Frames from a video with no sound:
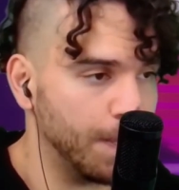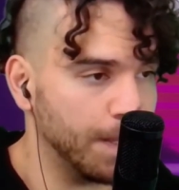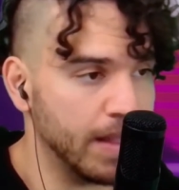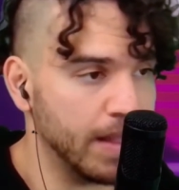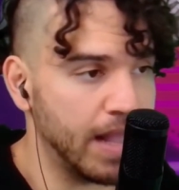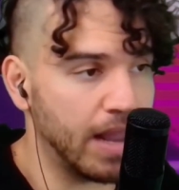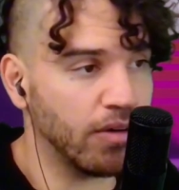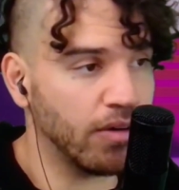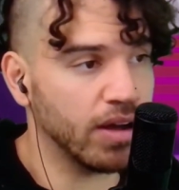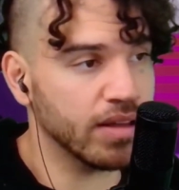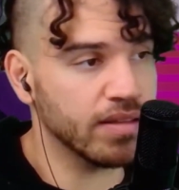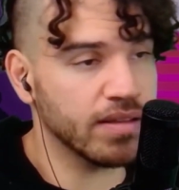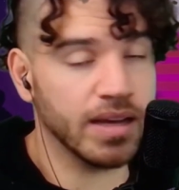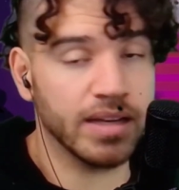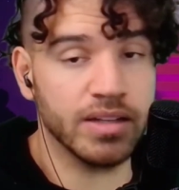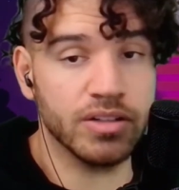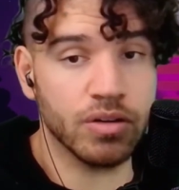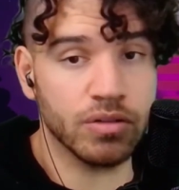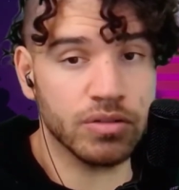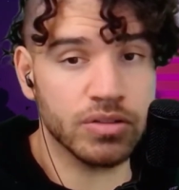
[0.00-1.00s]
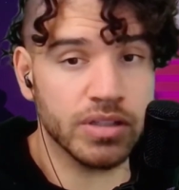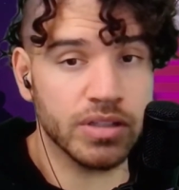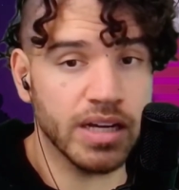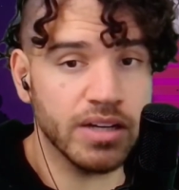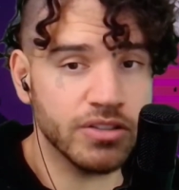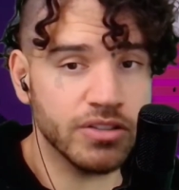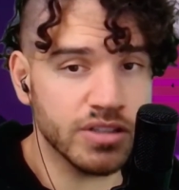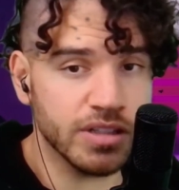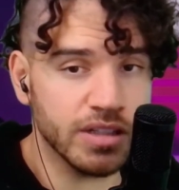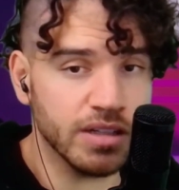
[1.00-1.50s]
dare I say,
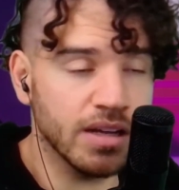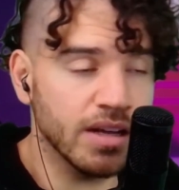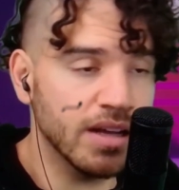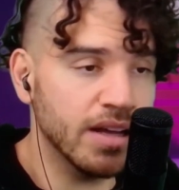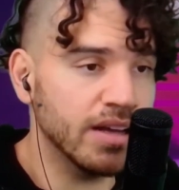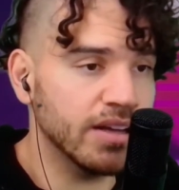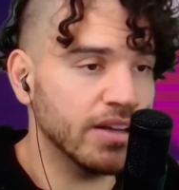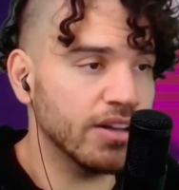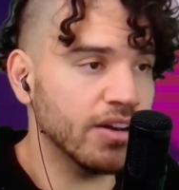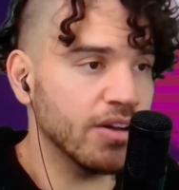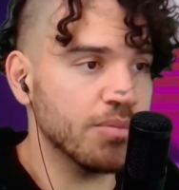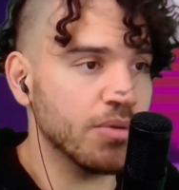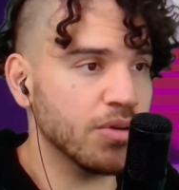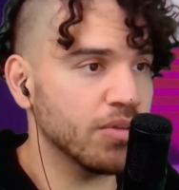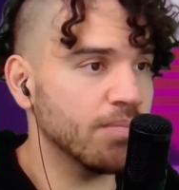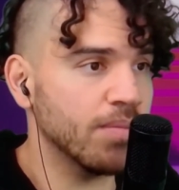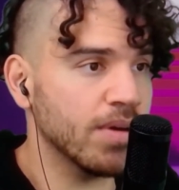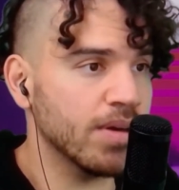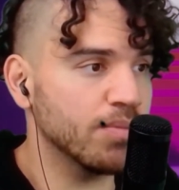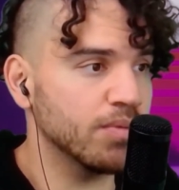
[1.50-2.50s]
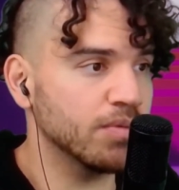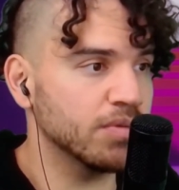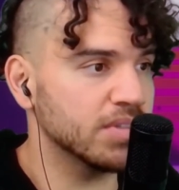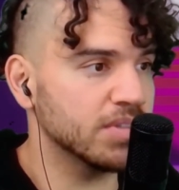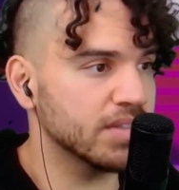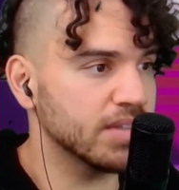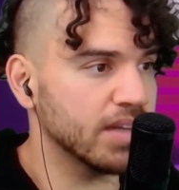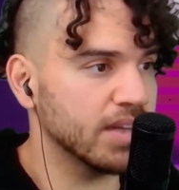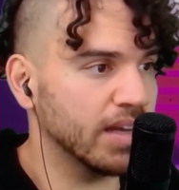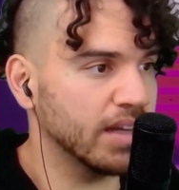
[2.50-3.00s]
indoctrination, you know, most people
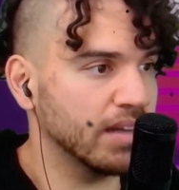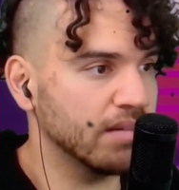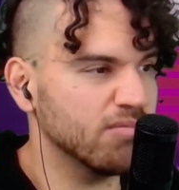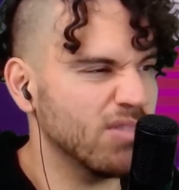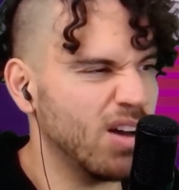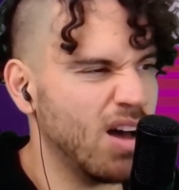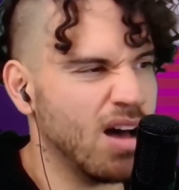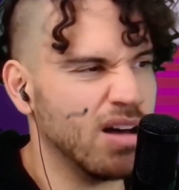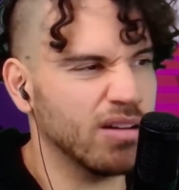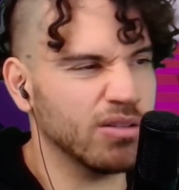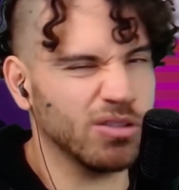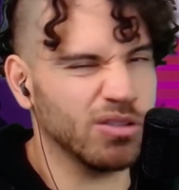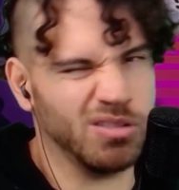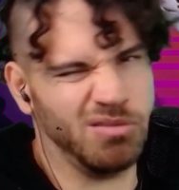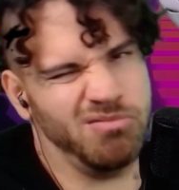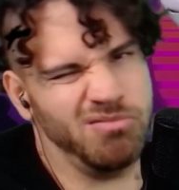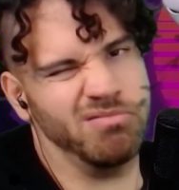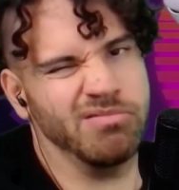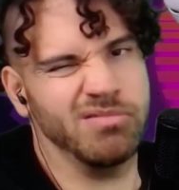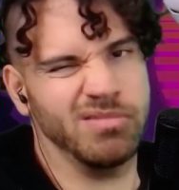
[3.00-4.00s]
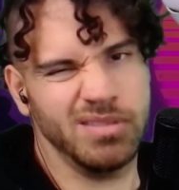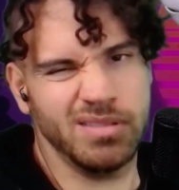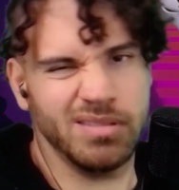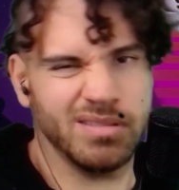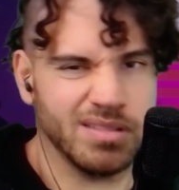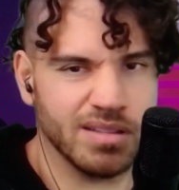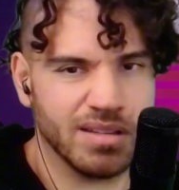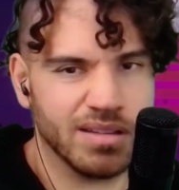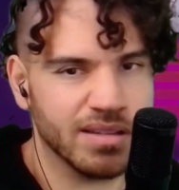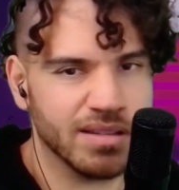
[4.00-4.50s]
would say, well, you
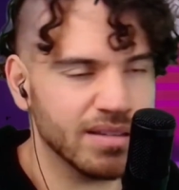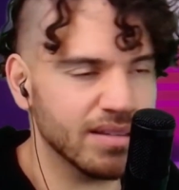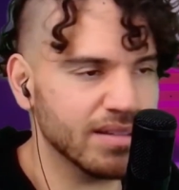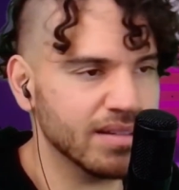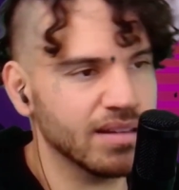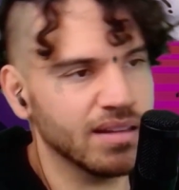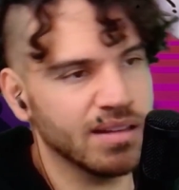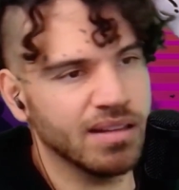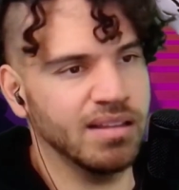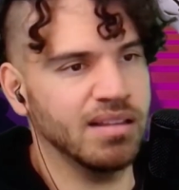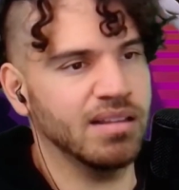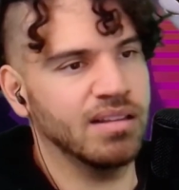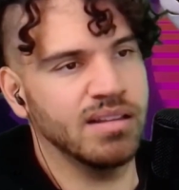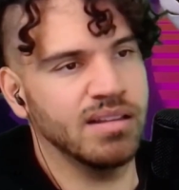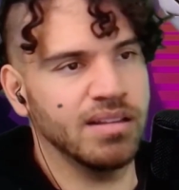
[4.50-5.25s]
know,